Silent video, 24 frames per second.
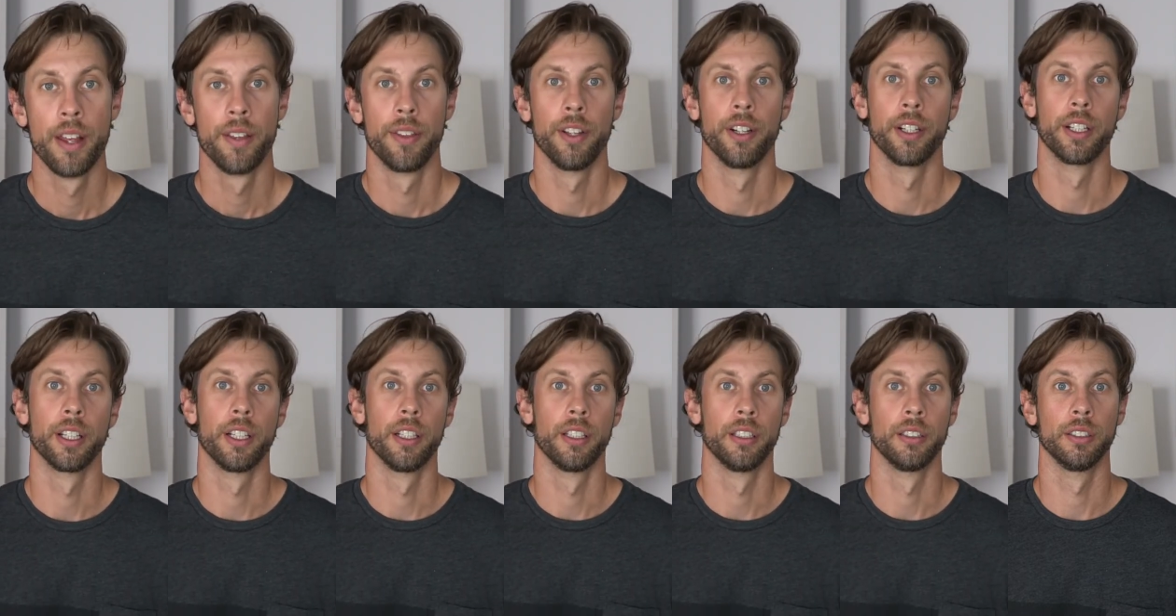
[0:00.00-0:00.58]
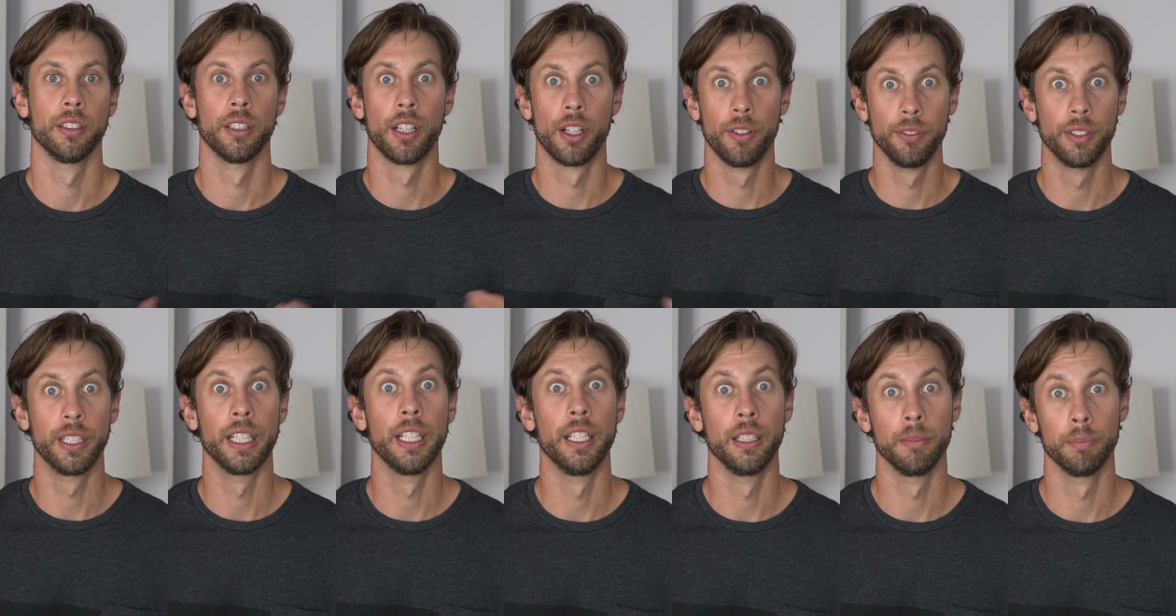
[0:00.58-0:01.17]
they're gonna
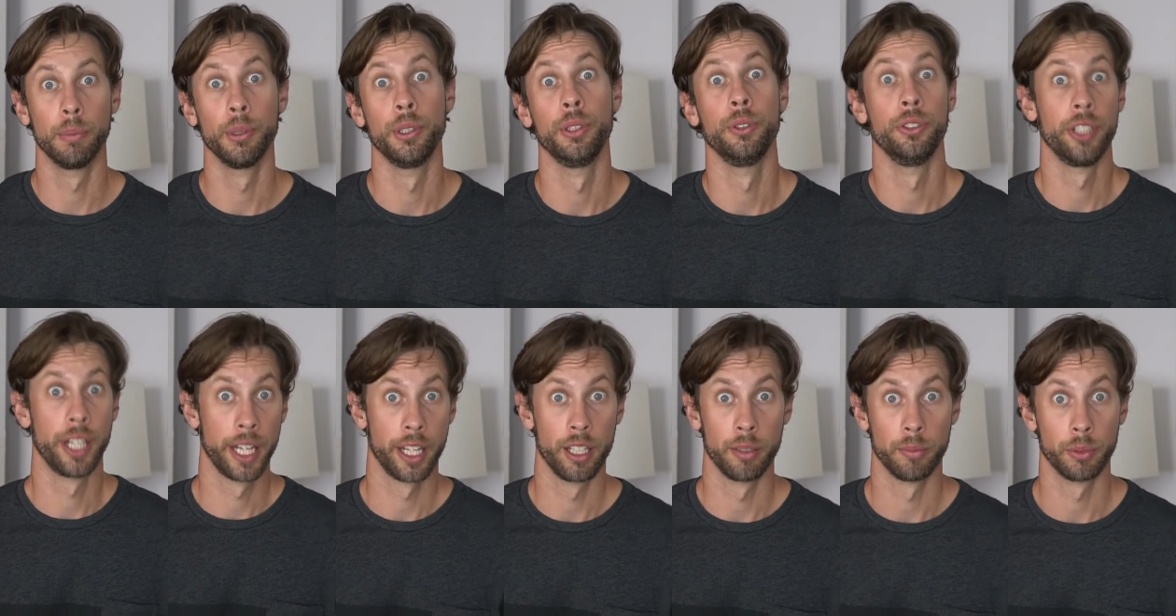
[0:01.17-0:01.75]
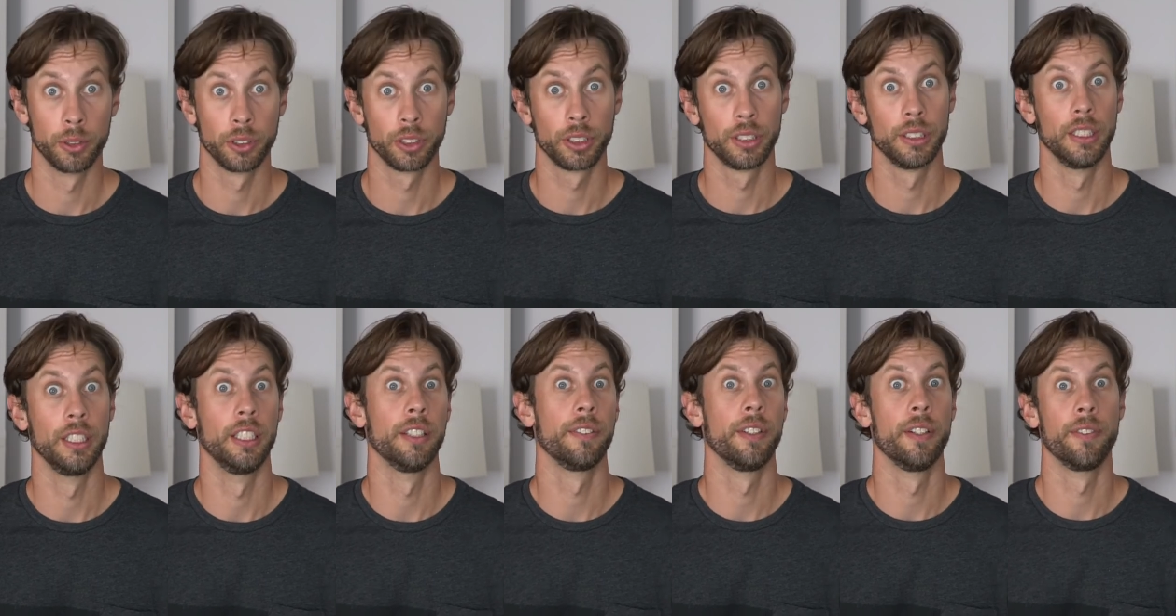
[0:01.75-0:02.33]
love getting balloon animals.
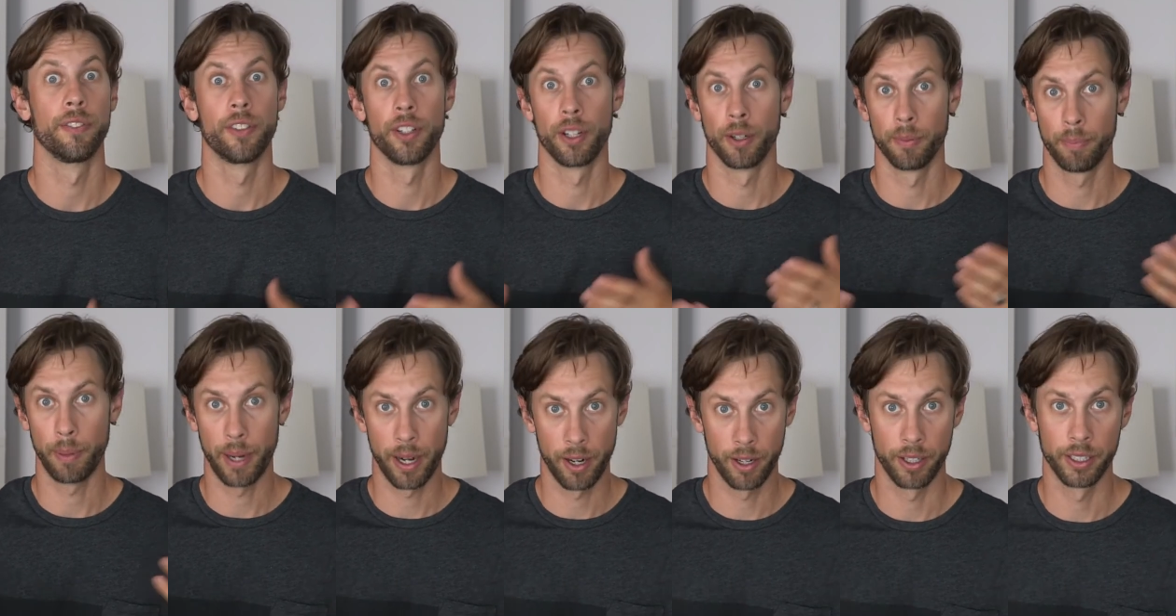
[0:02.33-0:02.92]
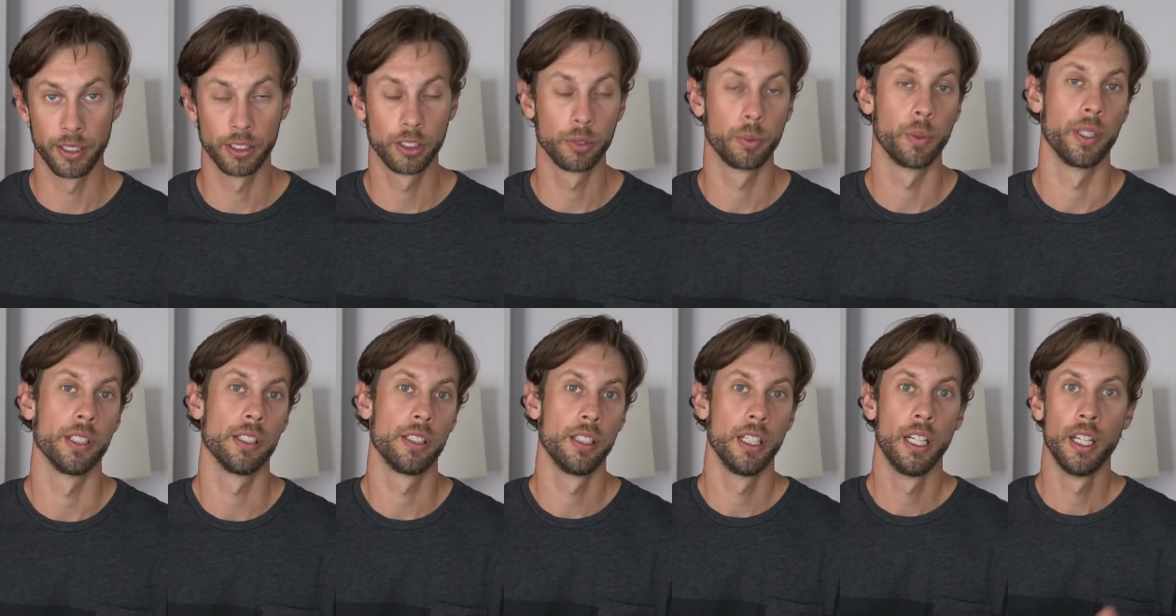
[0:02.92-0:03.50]
If they're parents
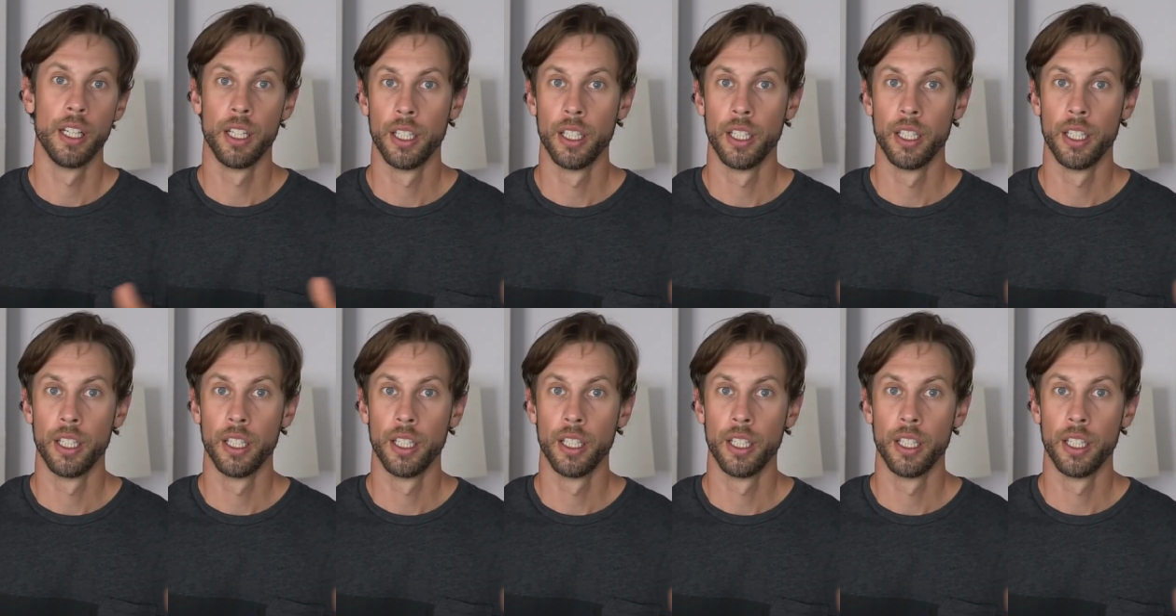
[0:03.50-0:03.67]
with,